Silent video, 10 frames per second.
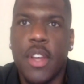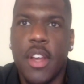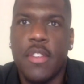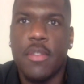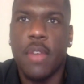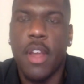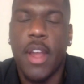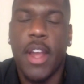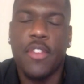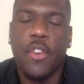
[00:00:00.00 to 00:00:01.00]
I
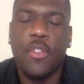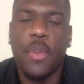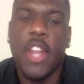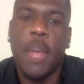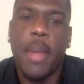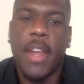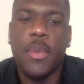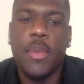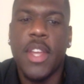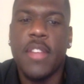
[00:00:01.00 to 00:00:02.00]
got surgery on that back in
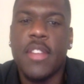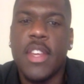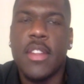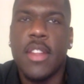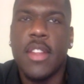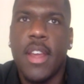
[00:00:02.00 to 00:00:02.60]
2018,